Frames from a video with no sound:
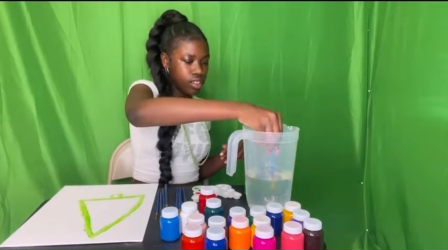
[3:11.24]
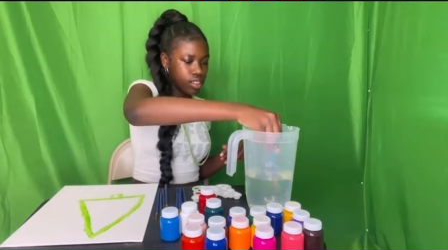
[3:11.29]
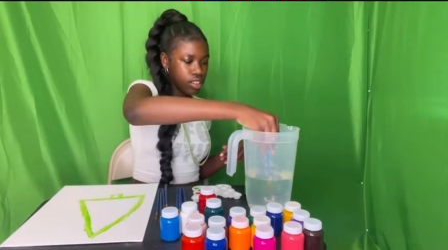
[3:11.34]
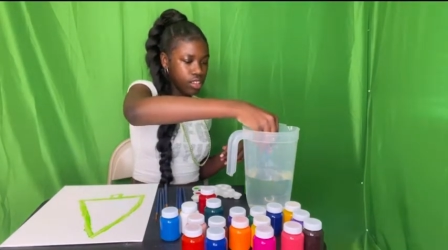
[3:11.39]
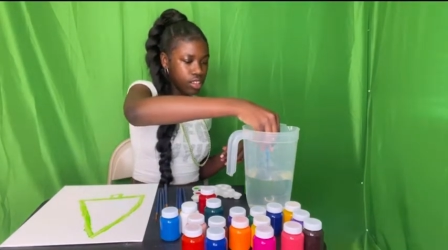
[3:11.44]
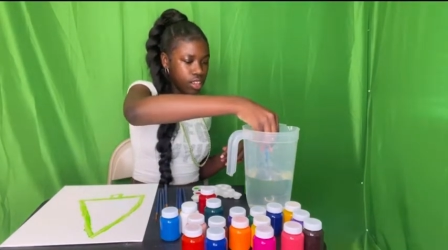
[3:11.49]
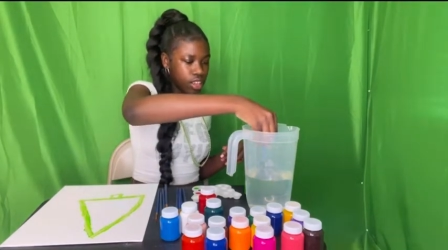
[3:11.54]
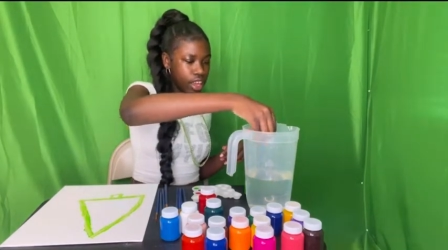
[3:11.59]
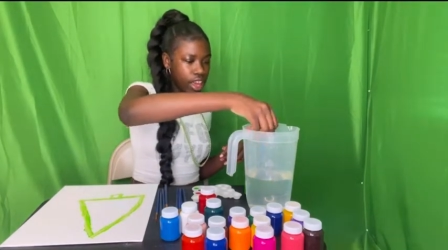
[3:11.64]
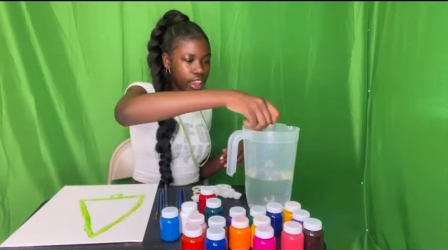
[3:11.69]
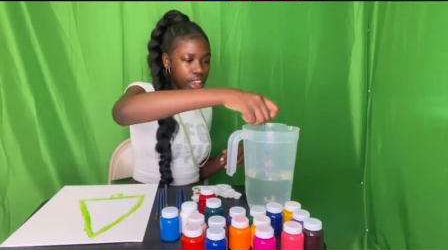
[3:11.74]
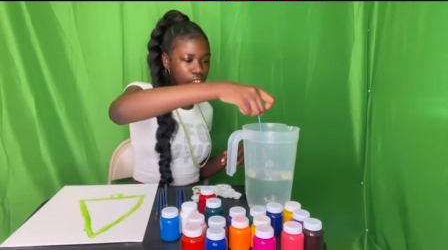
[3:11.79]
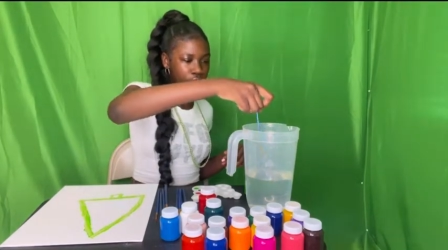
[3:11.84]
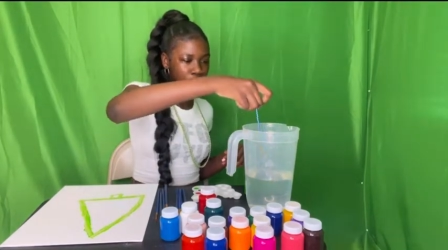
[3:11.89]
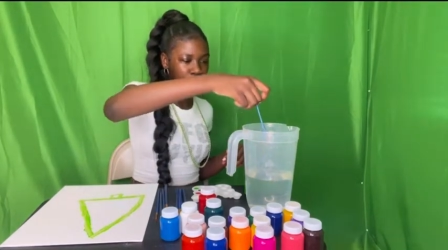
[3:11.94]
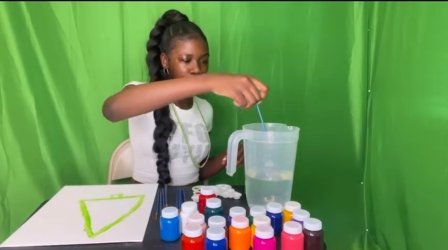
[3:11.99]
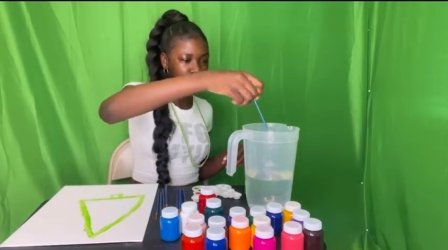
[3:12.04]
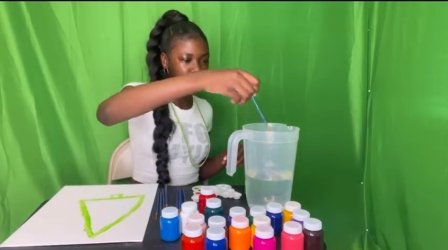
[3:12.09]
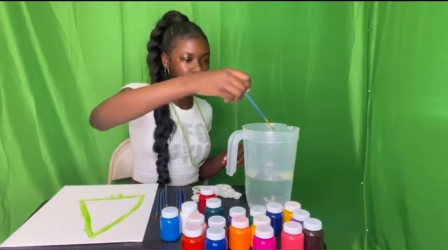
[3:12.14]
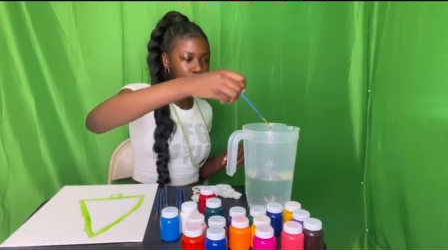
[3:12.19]
Look at
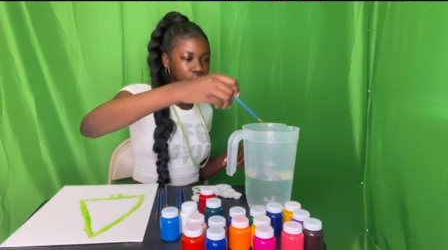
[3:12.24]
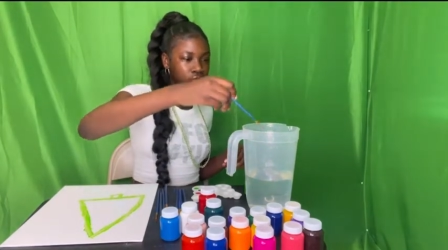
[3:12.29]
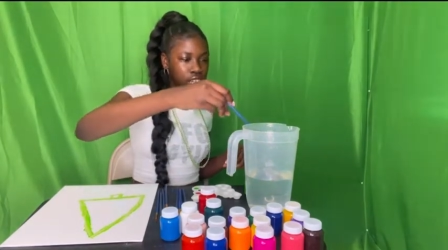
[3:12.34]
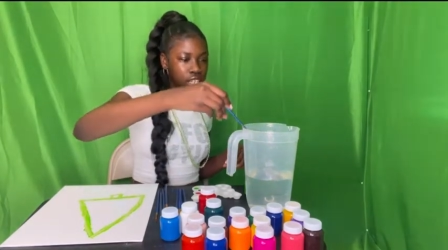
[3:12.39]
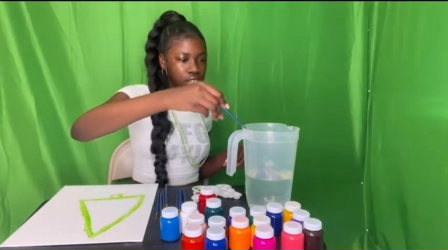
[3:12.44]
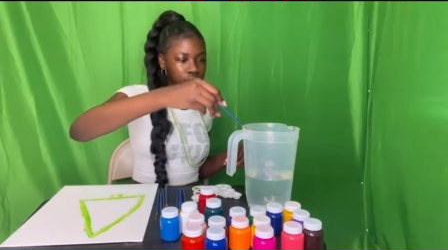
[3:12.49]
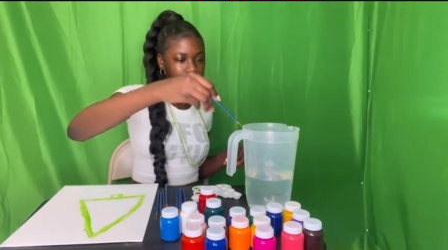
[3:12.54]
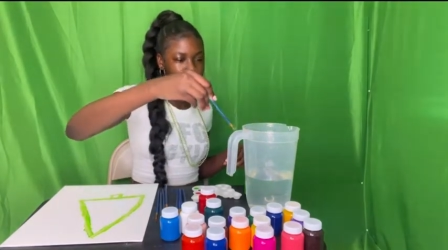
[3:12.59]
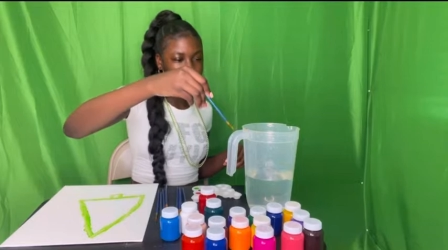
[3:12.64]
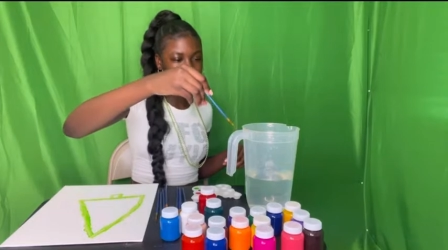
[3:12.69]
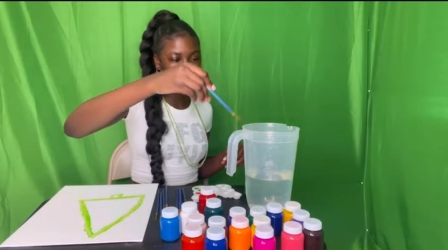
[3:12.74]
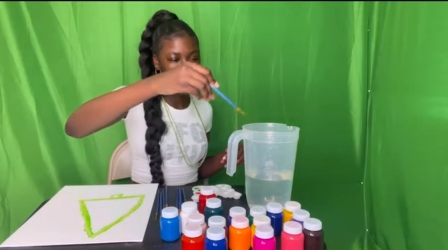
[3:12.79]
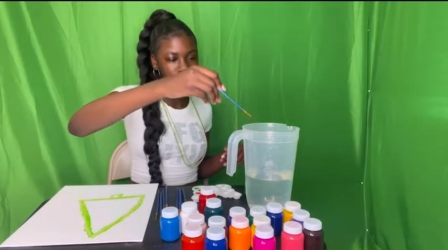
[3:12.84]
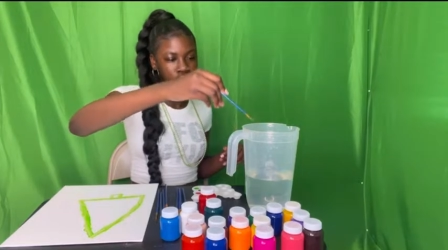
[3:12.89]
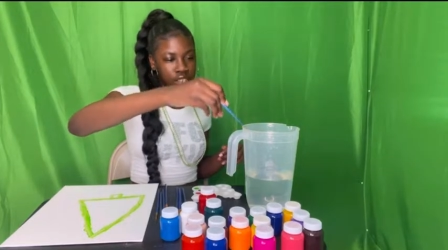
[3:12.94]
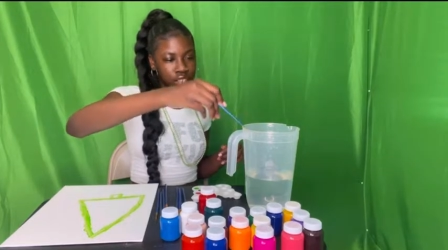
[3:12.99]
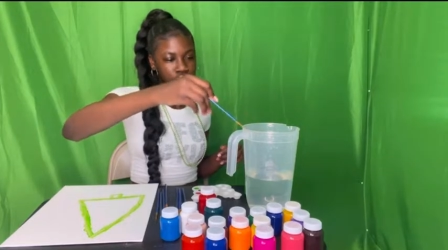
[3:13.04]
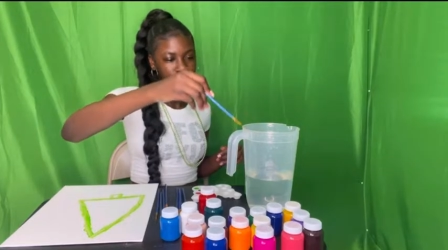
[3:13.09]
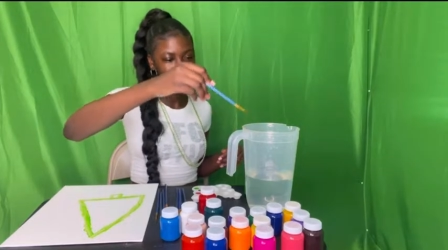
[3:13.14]
that green, bruh.